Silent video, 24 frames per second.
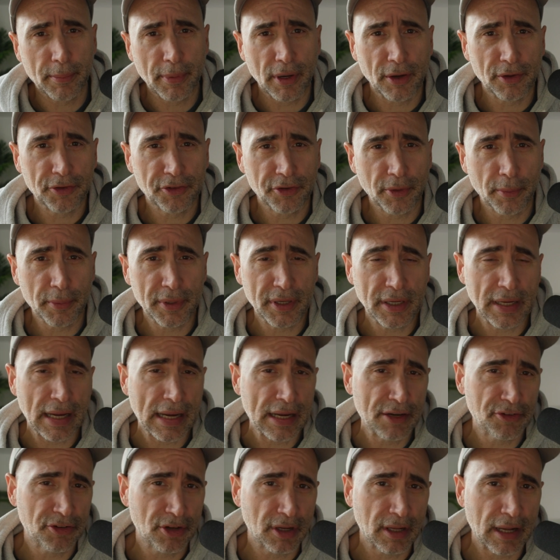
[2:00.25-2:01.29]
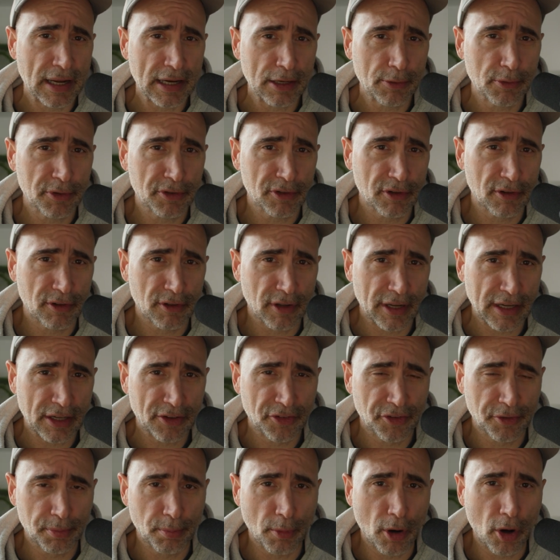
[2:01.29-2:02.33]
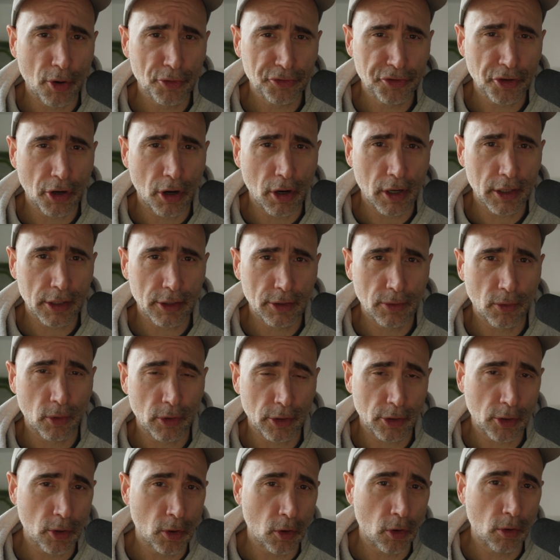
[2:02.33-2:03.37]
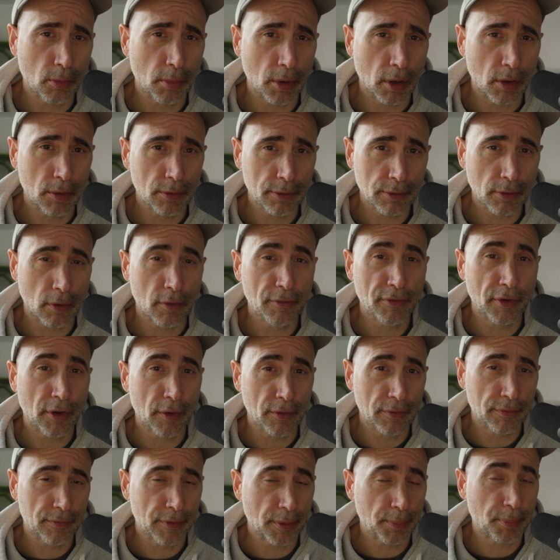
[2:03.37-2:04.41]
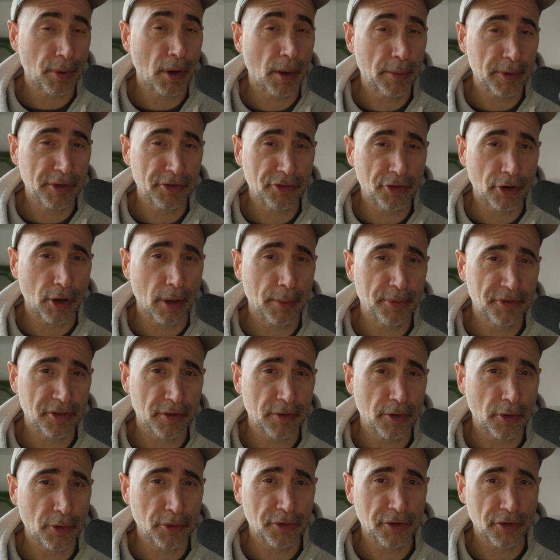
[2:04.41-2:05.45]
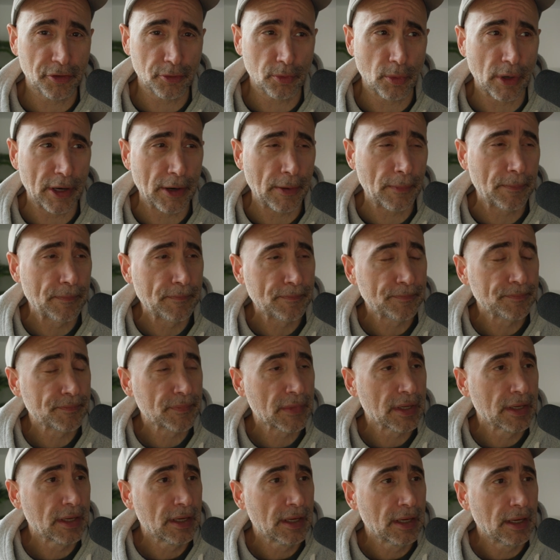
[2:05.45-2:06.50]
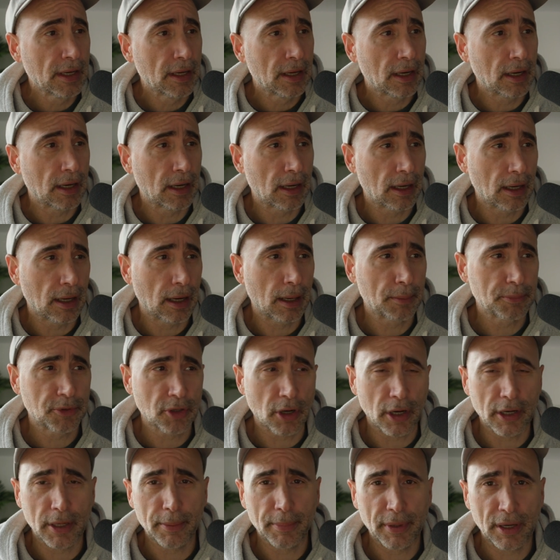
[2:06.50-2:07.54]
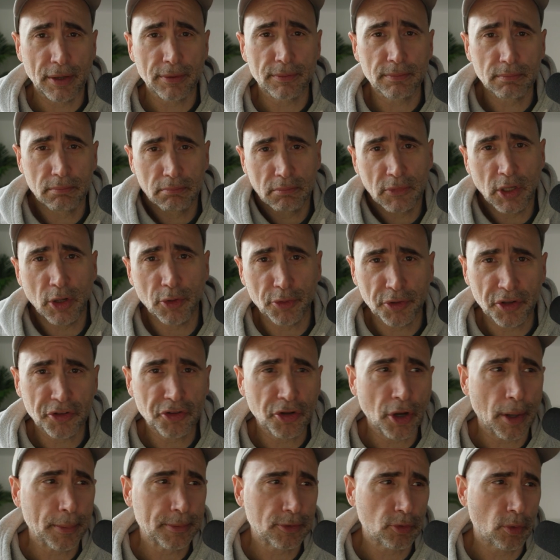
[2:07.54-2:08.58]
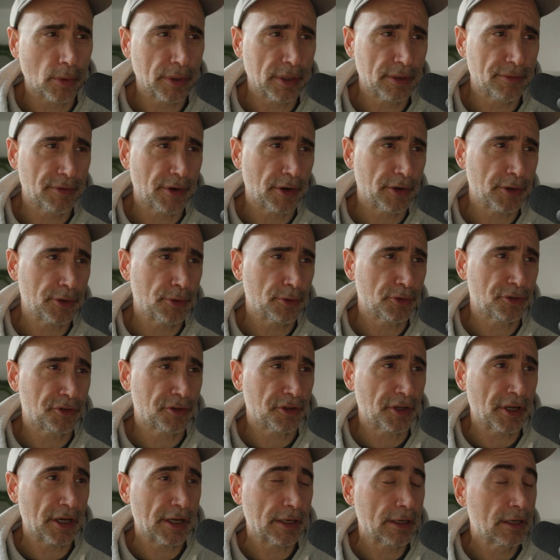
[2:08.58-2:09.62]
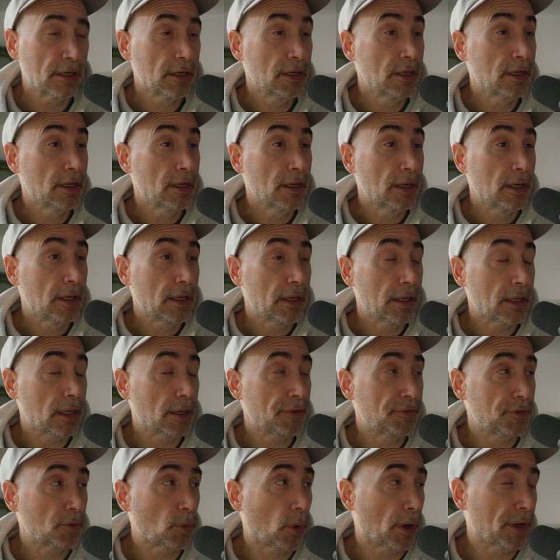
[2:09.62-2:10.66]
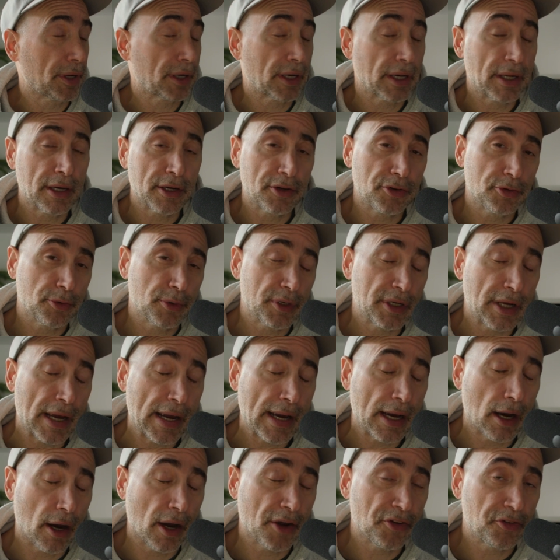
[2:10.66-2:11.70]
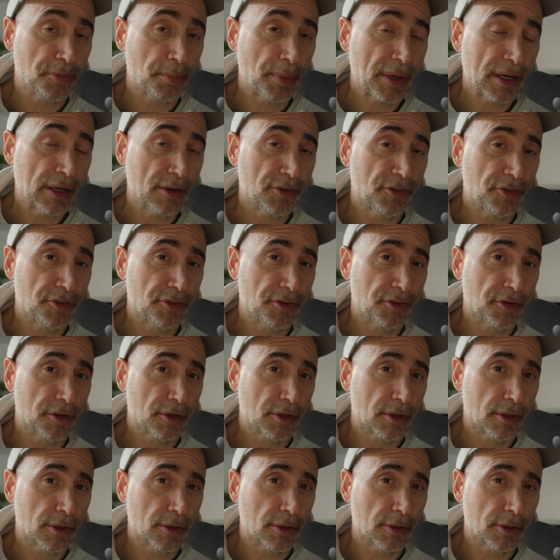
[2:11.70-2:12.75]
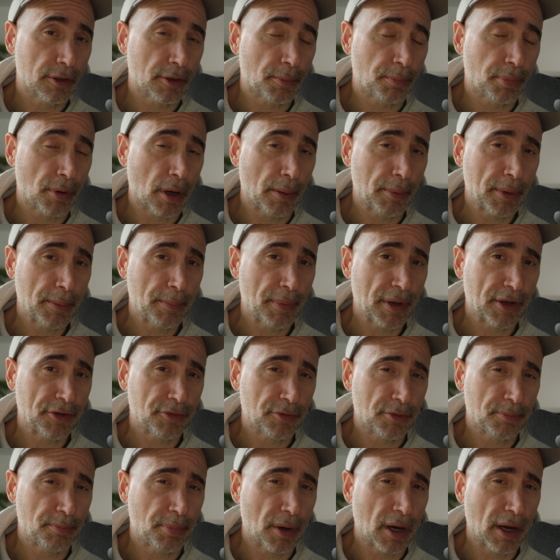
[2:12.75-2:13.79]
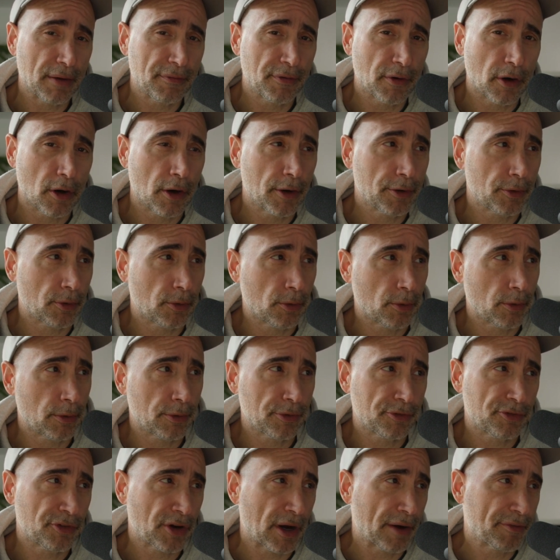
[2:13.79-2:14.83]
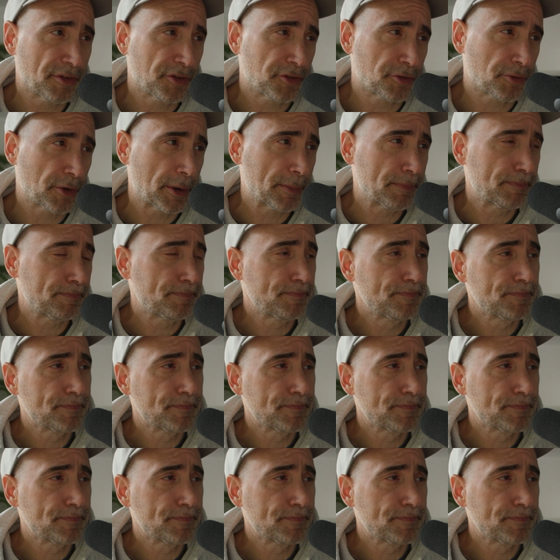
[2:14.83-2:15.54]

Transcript: about some of the ancient languages like Smalltalk or COBOL, although there are probably jobs in those as well. Uh, I'm talking about you know the top 20 that are used today. If you want to get into the AI space, you're probably best with Python or JavaScript.